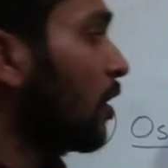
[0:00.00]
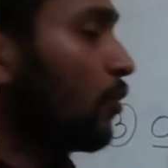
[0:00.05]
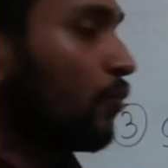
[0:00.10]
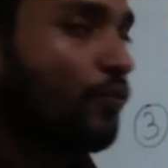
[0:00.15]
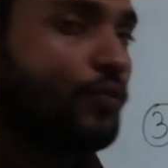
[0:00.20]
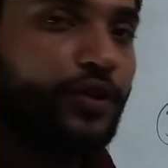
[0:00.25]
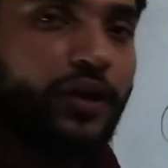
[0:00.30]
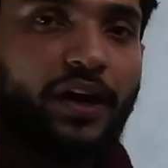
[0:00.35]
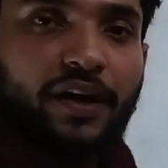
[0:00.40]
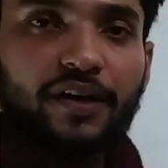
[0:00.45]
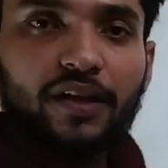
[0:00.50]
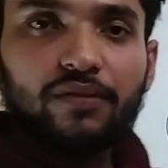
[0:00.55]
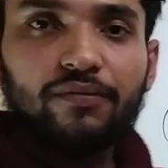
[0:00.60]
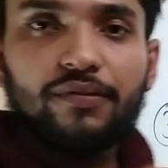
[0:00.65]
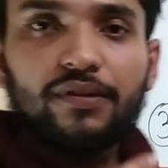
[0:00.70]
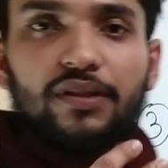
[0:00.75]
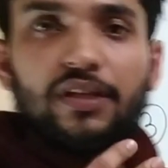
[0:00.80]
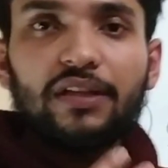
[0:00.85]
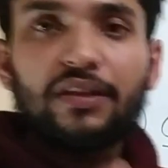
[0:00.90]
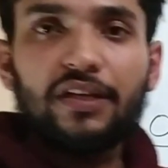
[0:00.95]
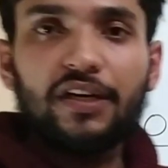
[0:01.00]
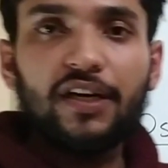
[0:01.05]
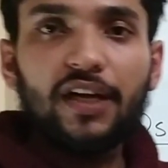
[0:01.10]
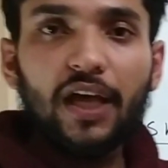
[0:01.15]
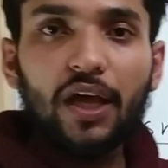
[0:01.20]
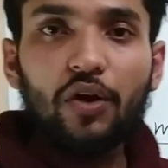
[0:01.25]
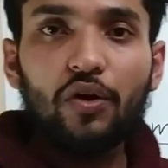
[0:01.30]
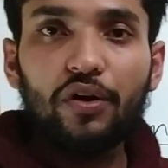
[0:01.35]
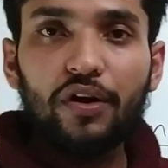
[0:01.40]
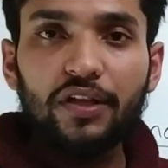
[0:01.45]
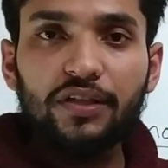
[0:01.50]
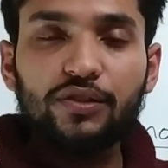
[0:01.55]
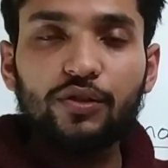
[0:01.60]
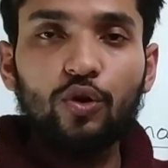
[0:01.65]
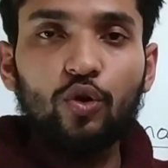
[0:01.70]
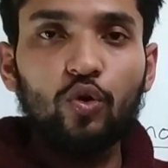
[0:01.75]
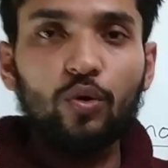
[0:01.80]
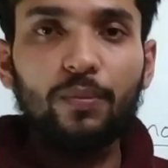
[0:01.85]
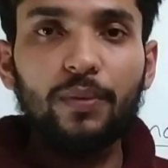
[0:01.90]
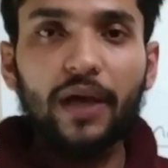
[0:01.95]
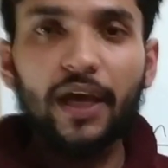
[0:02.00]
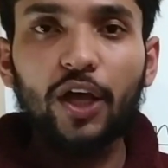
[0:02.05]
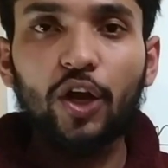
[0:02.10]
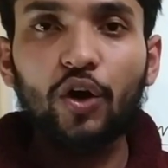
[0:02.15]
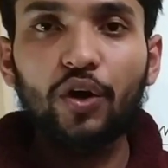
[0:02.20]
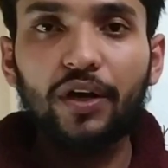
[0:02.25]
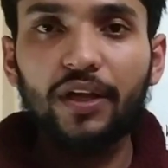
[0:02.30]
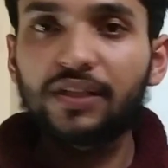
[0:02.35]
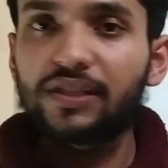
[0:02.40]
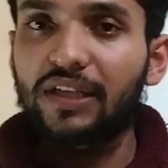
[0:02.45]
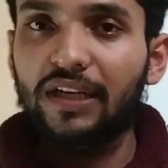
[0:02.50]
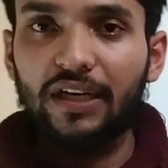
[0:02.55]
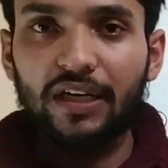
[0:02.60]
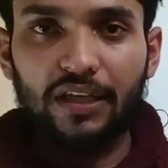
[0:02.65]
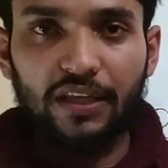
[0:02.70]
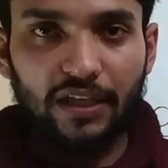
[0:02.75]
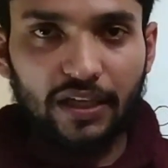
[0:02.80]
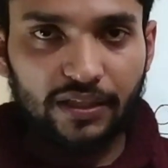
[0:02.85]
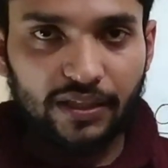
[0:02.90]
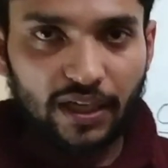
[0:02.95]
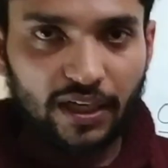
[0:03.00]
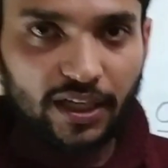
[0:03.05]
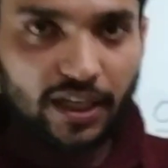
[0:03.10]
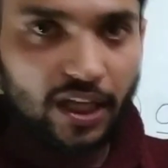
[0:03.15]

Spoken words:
We are done with the three diuretics: loop diuretics, thiazide